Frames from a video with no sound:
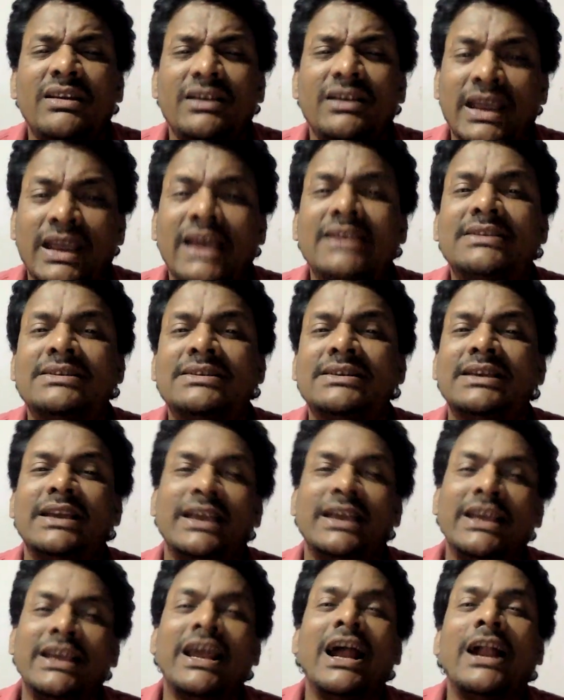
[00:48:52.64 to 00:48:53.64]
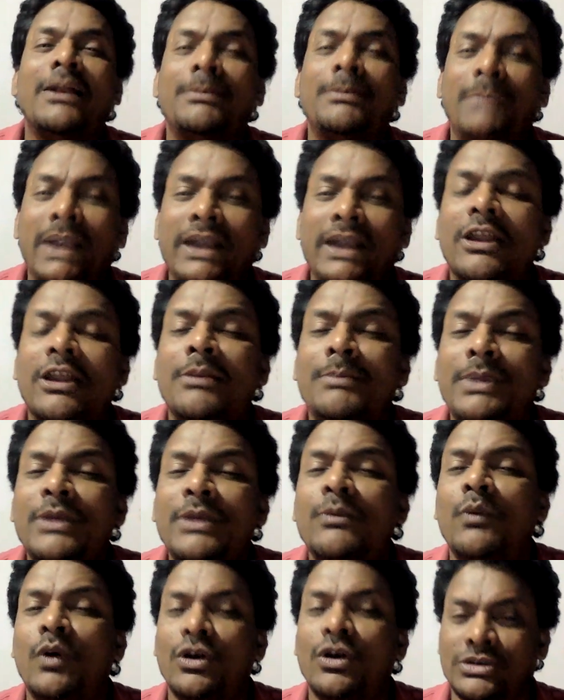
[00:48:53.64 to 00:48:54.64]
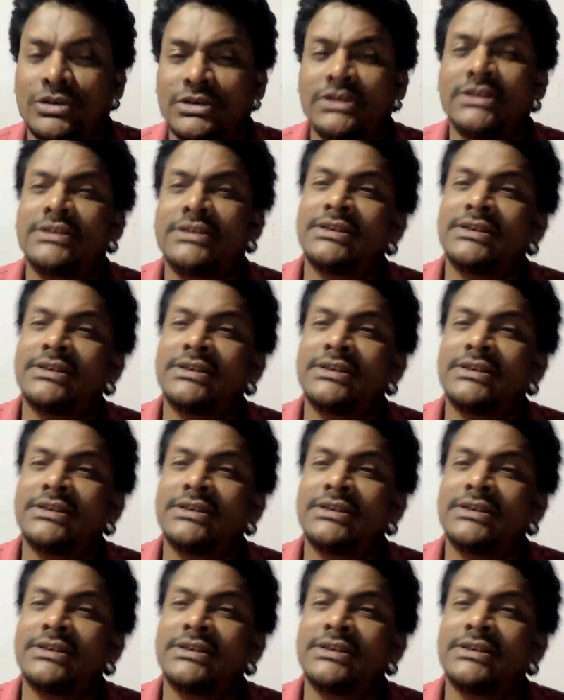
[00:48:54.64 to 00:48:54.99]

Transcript: Yes, he had better be washed.